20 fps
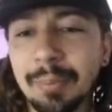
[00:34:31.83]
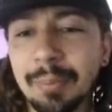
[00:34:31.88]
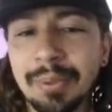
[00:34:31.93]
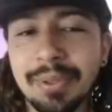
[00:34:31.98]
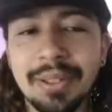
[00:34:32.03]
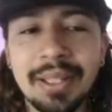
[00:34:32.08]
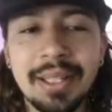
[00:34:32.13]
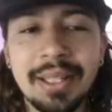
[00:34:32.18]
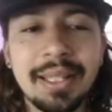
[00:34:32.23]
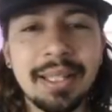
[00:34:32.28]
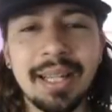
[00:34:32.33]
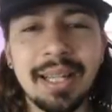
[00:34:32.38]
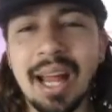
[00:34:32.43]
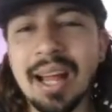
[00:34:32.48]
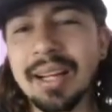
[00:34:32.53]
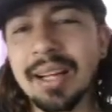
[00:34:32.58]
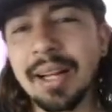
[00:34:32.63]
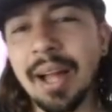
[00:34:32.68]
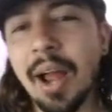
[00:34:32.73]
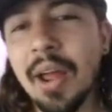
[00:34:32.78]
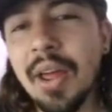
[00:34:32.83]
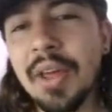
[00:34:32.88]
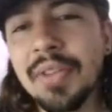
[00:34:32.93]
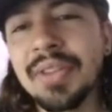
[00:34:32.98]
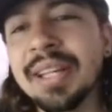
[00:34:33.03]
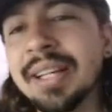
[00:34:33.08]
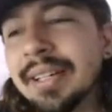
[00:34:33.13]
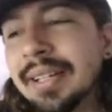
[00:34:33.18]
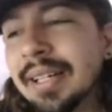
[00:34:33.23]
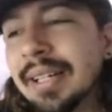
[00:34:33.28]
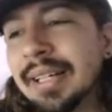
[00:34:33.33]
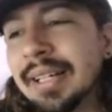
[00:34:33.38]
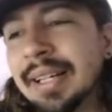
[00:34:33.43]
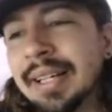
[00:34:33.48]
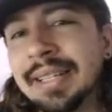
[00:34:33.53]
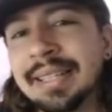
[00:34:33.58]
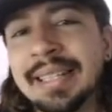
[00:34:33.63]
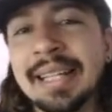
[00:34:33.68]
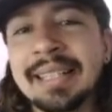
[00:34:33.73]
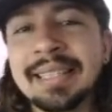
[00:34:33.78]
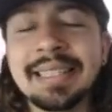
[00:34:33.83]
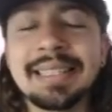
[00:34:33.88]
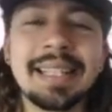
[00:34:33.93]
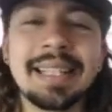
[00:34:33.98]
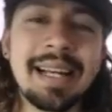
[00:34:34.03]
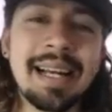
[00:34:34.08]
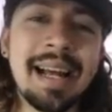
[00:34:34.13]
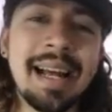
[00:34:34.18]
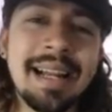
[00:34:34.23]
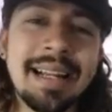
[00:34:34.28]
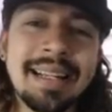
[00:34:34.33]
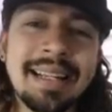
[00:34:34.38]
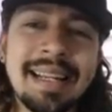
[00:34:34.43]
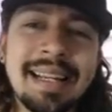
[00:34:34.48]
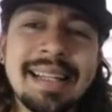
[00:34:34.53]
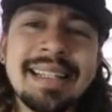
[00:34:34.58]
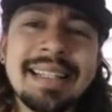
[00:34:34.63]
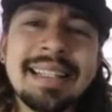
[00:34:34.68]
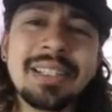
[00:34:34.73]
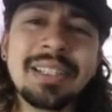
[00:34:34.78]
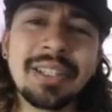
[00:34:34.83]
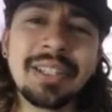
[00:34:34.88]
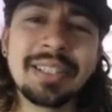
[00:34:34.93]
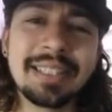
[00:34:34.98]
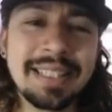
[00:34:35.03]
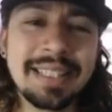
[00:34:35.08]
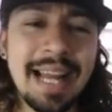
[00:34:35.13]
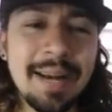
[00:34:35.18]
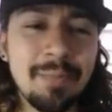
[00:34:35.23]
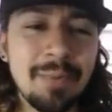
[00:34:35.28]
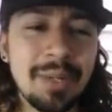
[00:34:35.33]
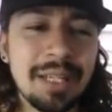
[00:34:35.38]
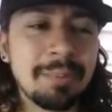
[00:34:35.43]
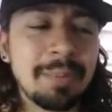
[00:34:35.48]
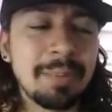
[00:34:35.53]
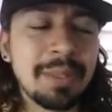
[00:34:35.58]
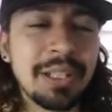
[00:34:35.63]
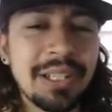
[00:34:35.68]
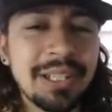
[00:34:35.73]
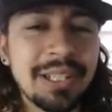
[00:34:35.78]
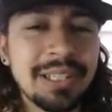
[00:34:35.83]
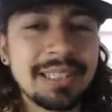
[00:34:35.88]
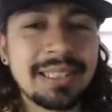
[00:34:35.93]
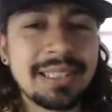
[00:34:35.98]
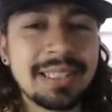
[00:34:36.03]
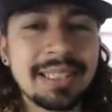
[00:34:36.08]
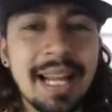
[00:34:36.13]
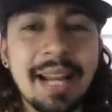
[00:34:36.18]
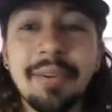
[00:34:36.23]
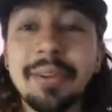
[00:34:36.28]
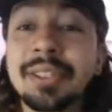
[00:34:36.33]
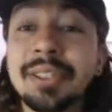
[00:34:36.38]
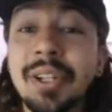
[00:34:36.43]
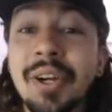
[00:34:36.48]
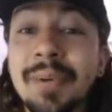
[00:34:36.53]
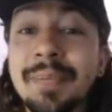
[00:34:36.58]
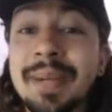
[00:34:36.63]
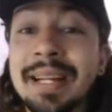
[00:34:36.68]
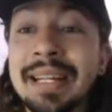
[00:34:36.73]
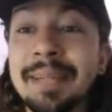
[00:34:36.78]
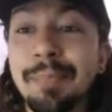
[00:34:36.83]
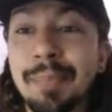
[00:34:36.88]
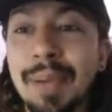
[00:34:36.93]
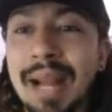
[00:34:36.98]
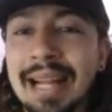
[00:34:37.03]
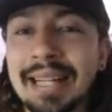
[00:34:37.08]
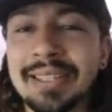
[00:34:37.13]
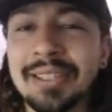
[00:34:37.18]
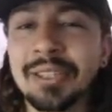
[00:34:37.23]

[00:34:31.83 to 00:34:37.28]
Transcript: But I think this is an interesting game week because there are so many blanks,